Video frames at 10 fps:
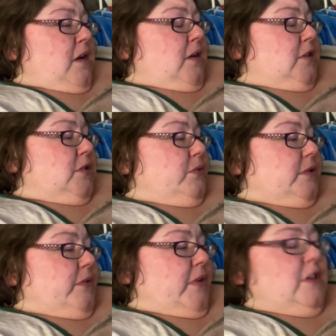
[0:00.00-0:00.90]
She
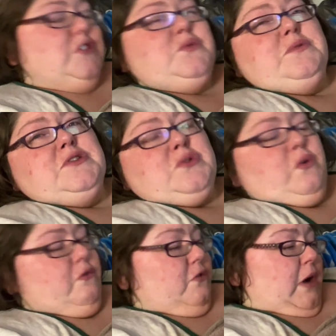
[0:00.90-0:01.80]
was finished with
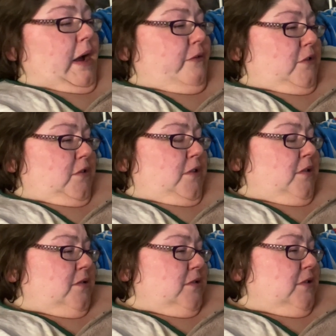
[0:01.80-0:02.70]
school forever.
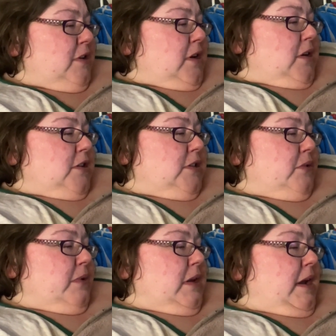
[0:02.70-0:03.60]
She
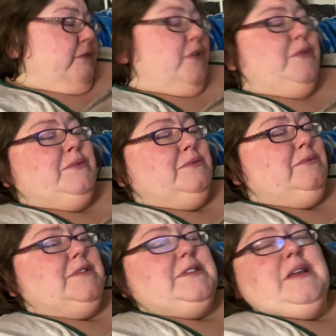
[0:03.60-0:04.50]
would never
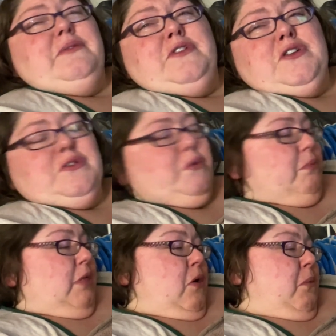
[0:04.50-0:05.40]
receive her
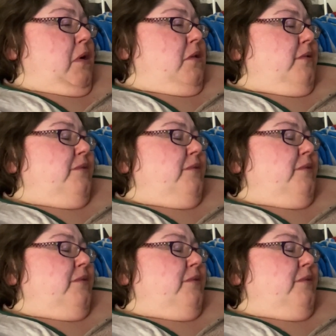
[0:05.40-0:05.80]
diploma.